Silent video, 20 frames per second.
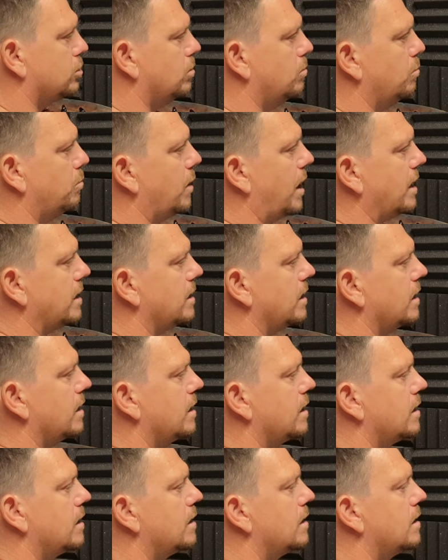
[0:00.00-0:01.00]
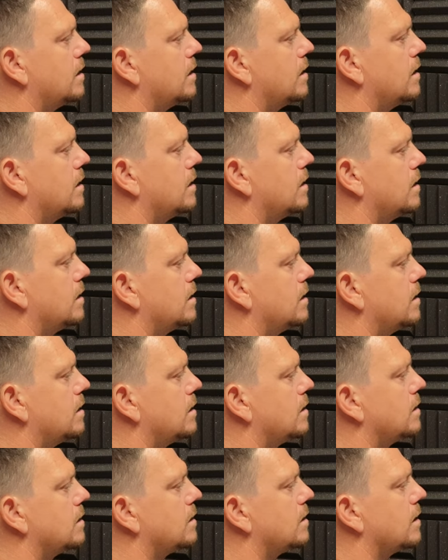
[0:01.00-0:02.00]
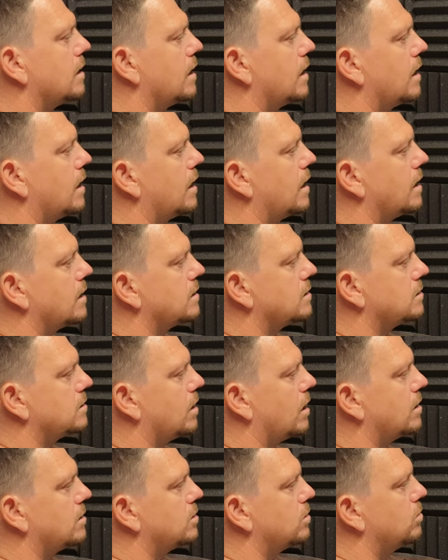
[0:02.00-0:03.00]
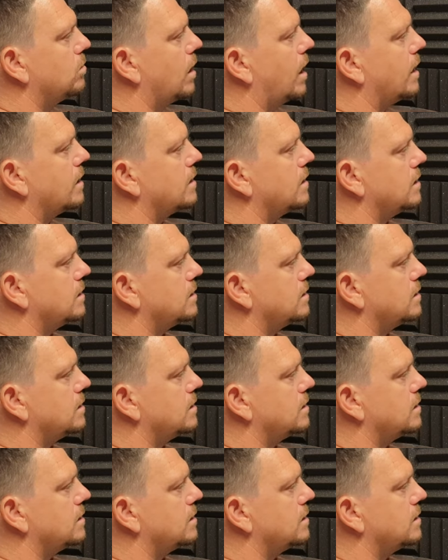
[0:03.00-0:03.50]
jump at you. Yeah, like so. I do like